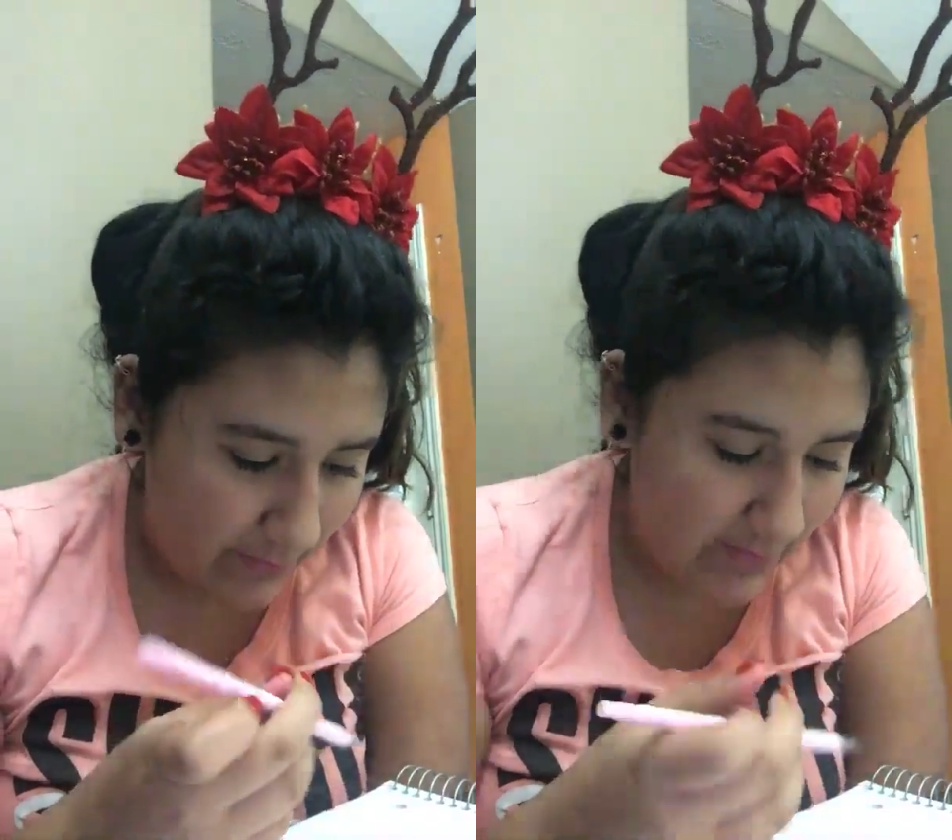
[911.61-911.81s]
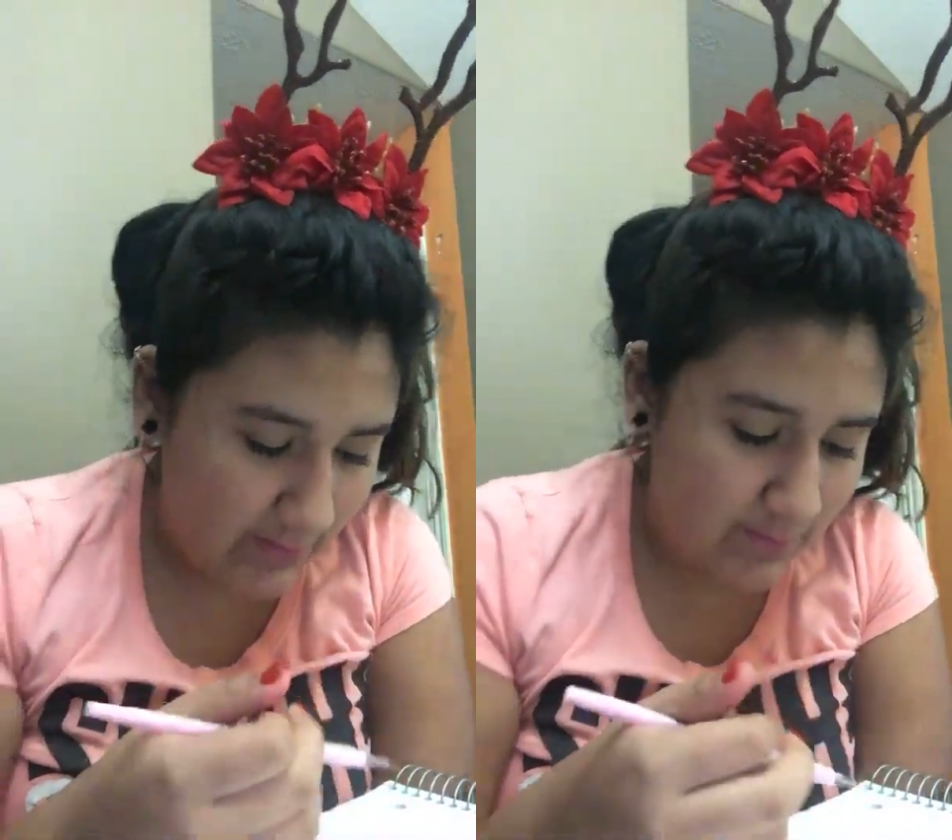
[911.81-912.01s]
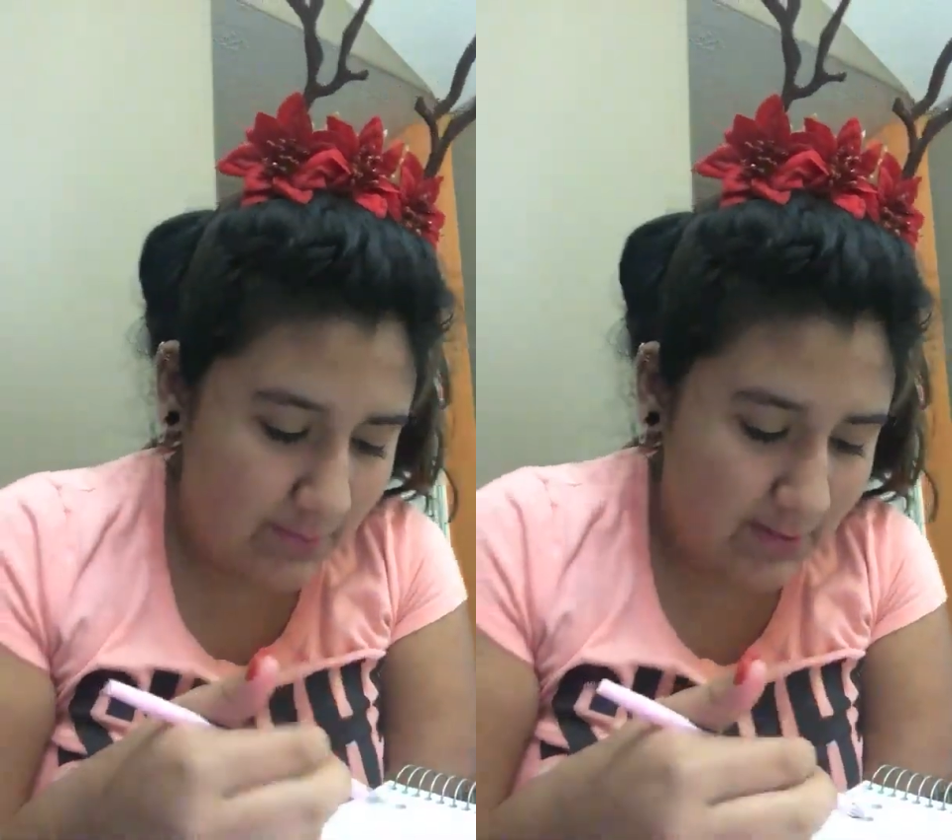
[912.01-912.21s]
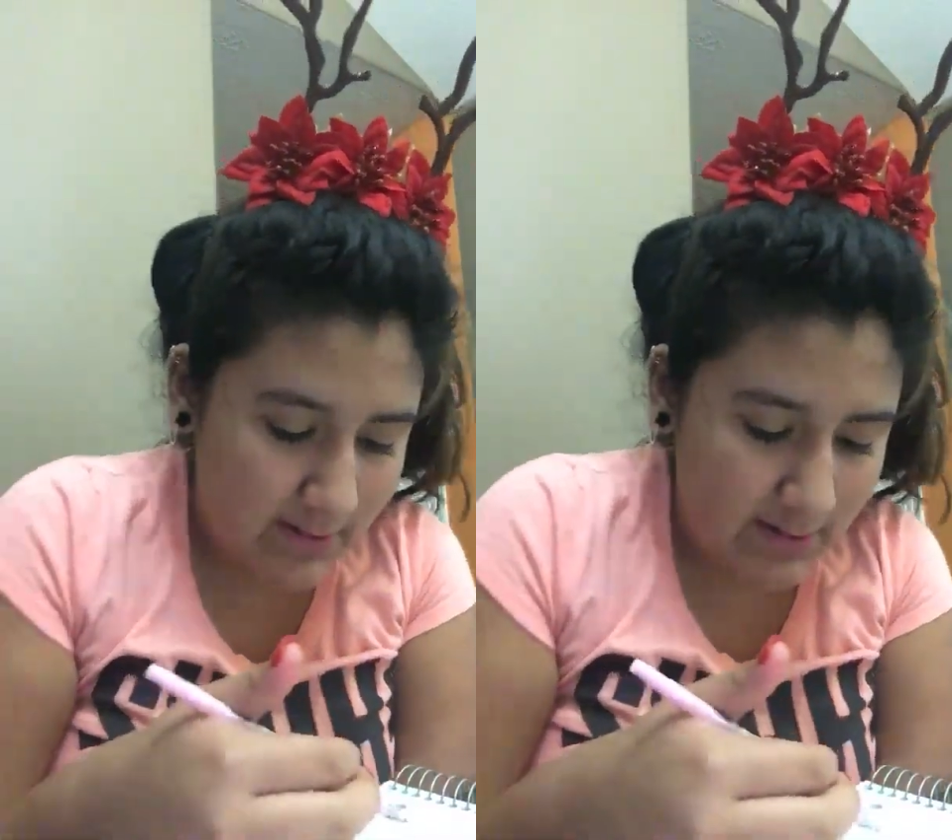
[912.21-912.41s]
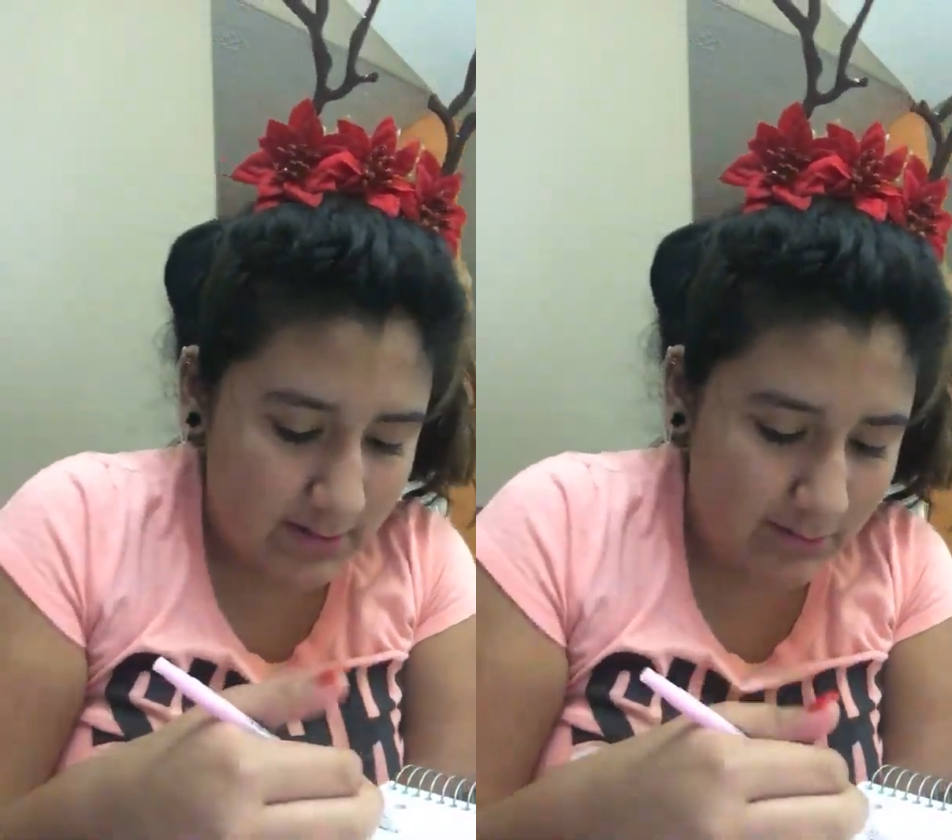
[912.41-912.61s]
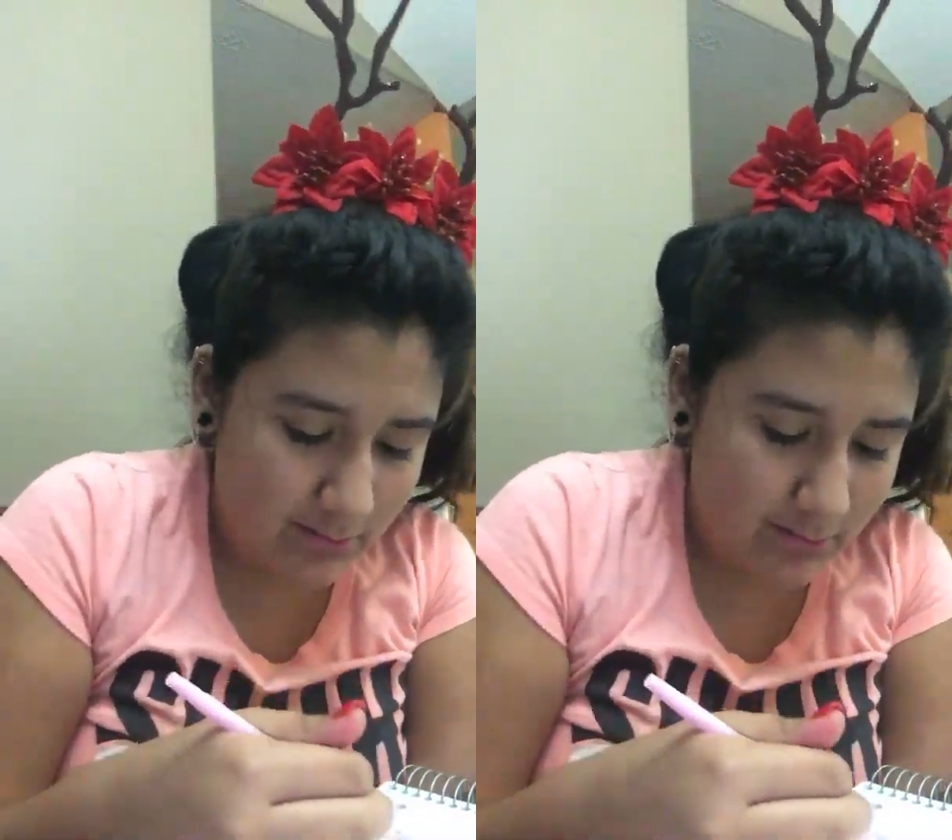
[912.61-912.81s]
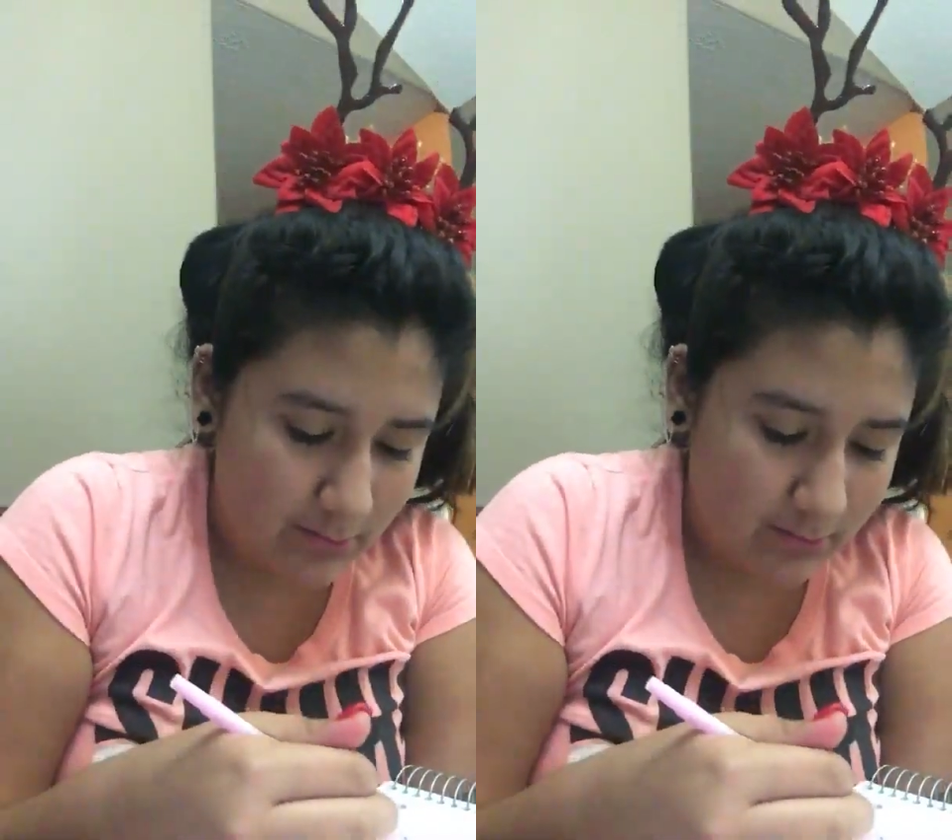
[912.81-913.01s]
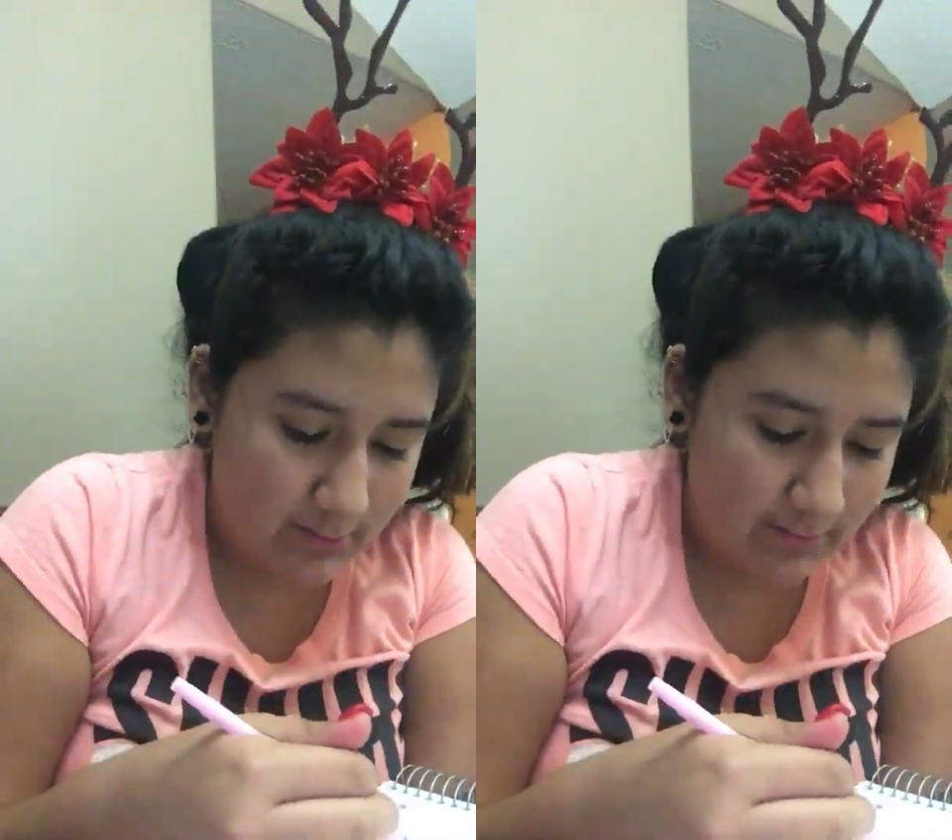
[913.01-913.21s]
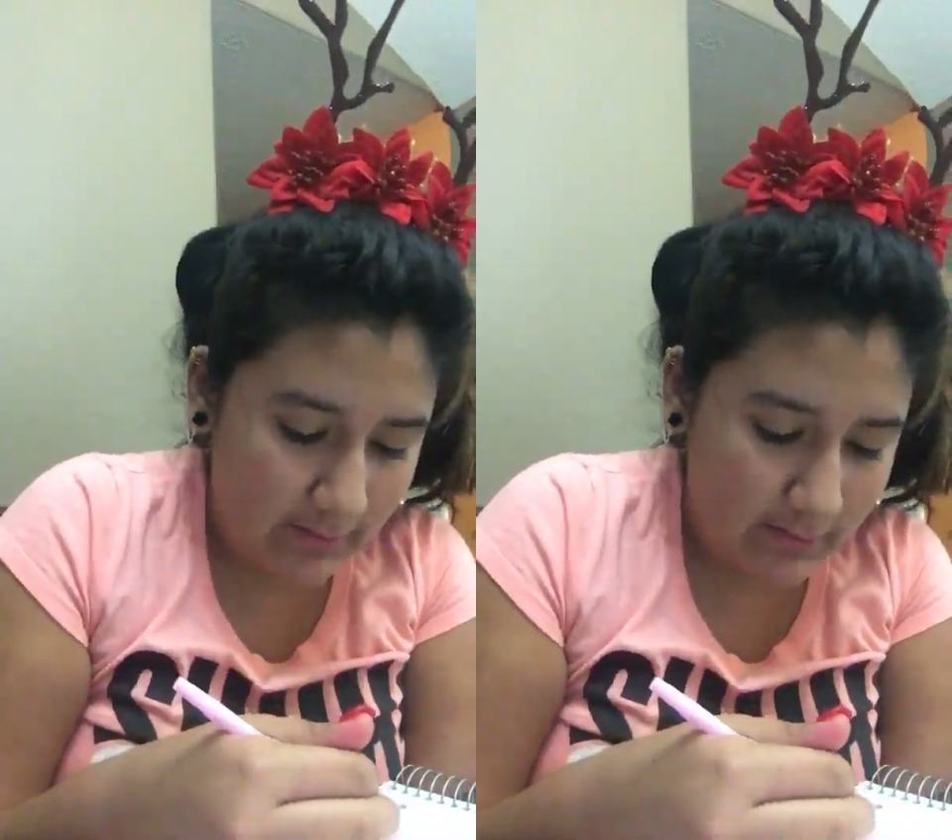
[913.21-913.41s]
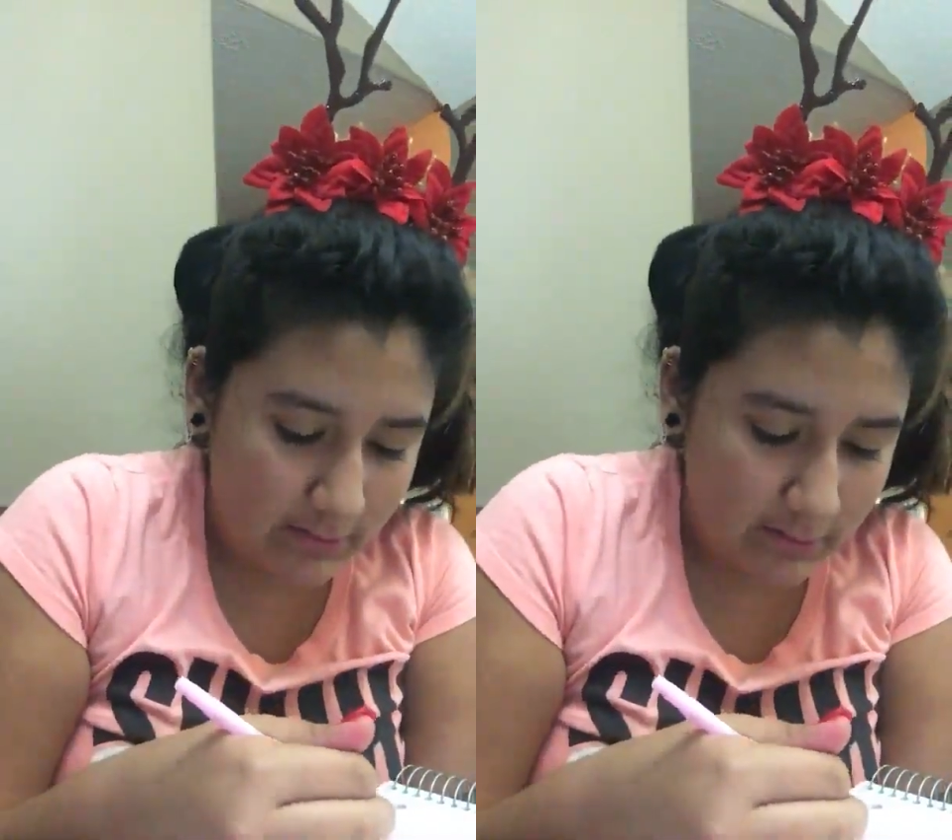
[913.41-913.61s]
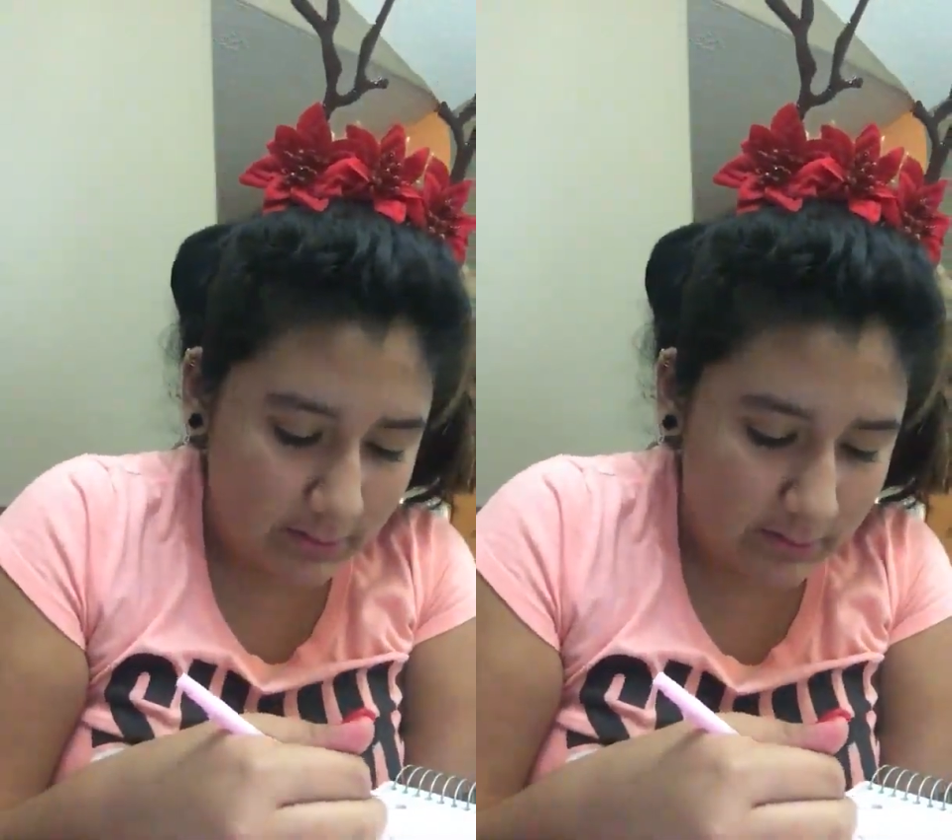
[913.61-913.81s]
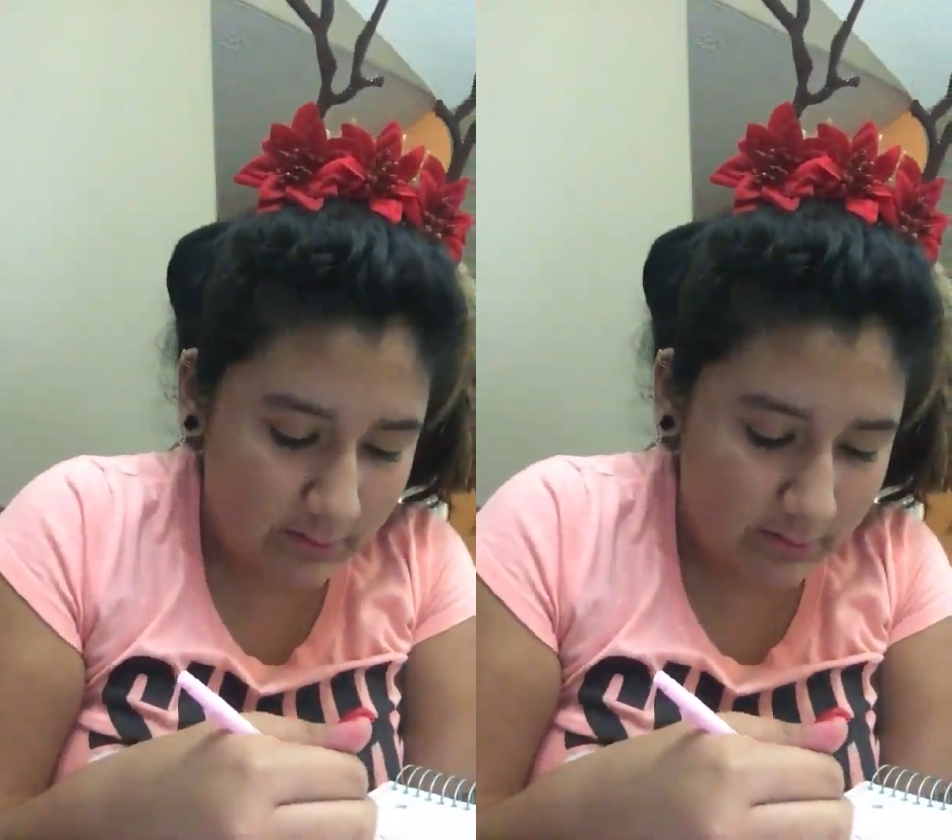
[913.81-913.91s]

this. What if I just